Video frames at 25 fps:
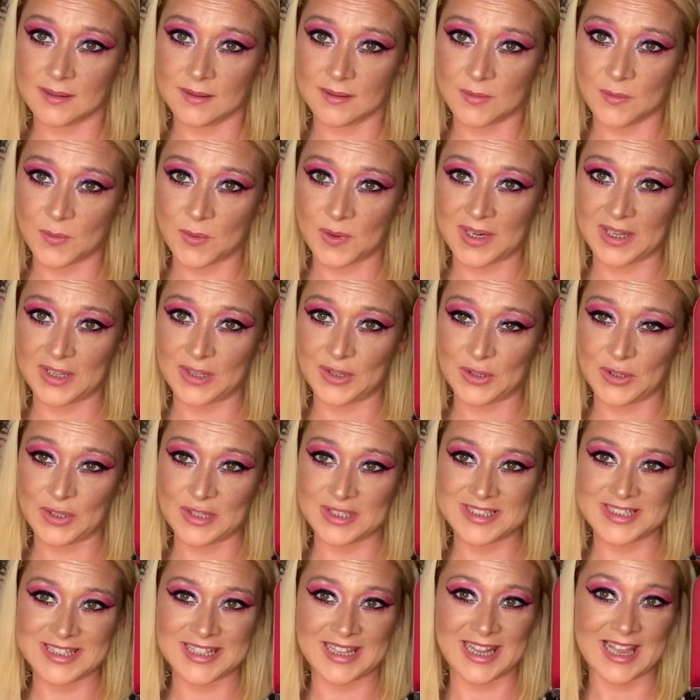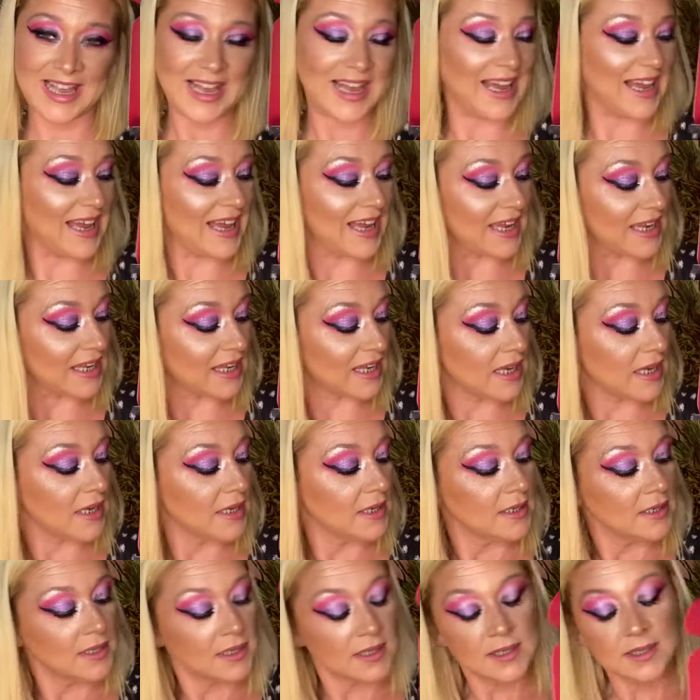what it looks like.
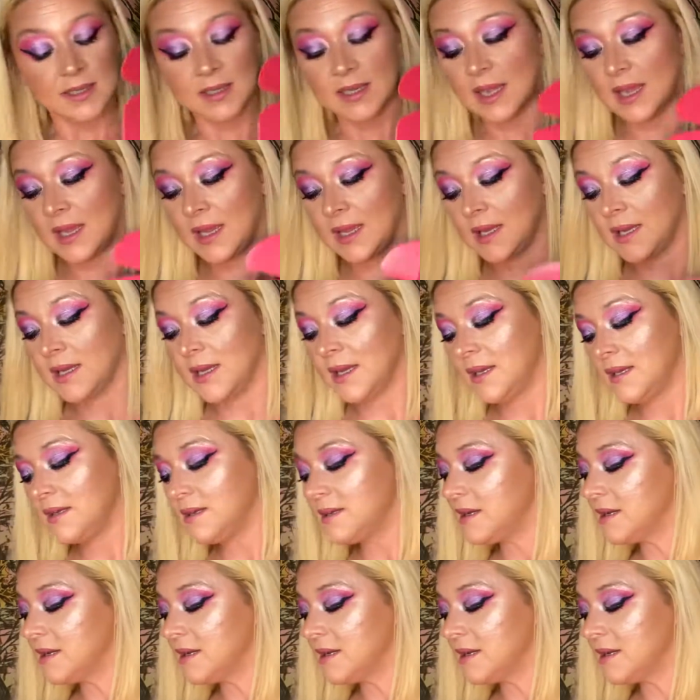And